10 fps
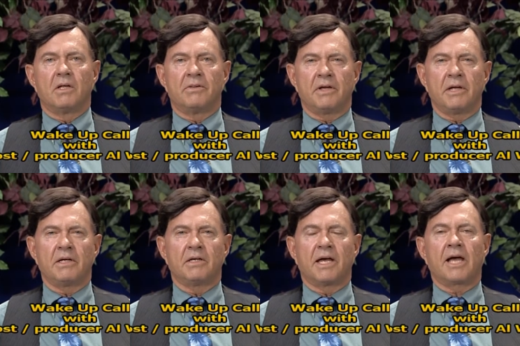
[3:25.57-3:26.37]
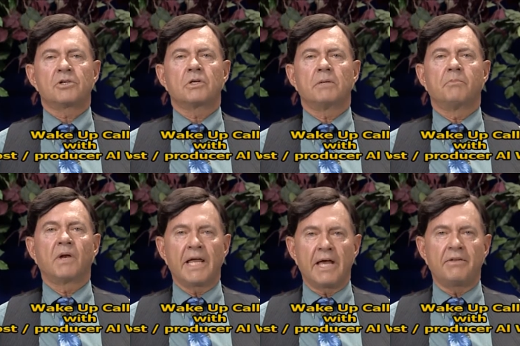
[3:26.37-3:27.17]
They actually
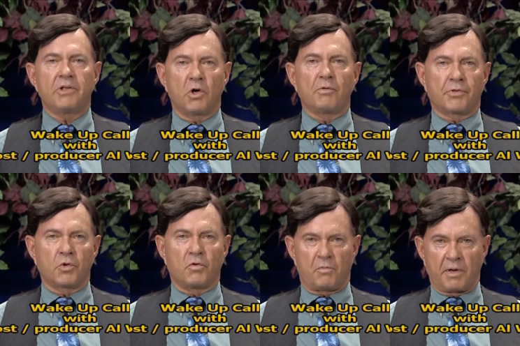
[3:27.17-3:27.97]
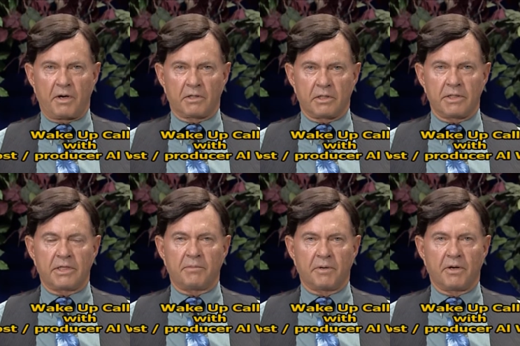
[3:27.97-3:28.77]
planned the overthrow of America
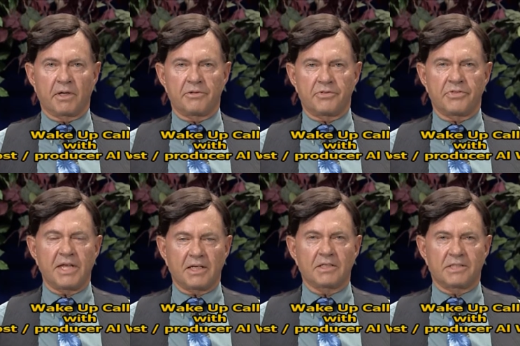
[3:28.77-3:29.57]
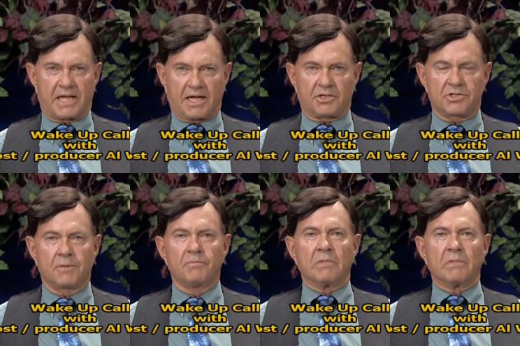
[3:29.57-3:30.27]
in America think tanks.